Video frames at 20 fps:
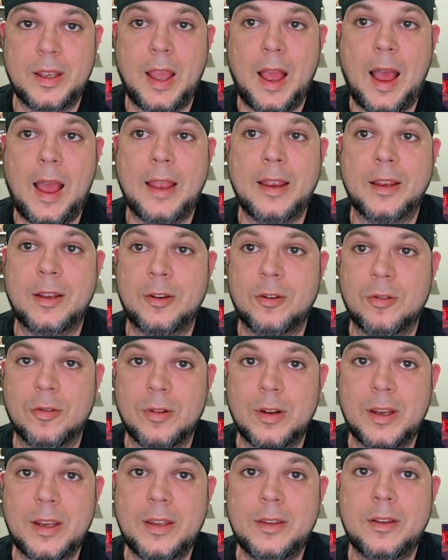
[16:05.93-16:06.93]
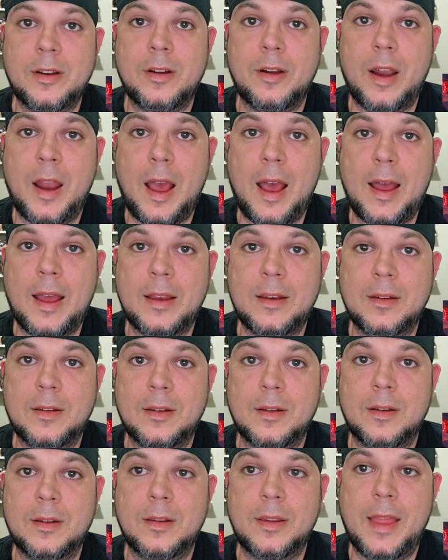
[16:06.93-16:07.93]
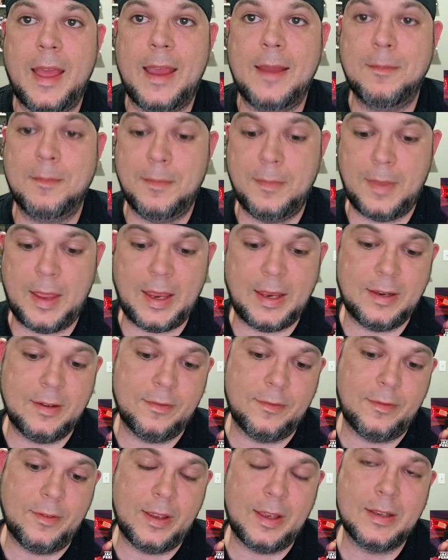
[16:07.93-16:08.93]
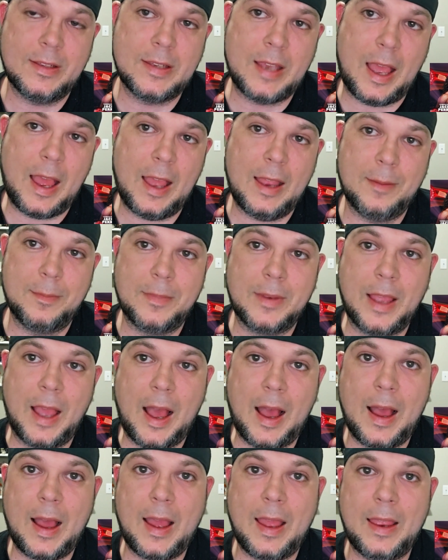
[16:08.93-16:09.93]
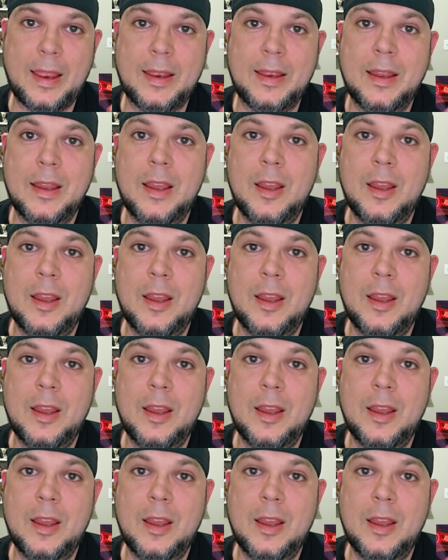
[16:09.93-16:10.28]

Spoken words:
I agree they're not that main event type guy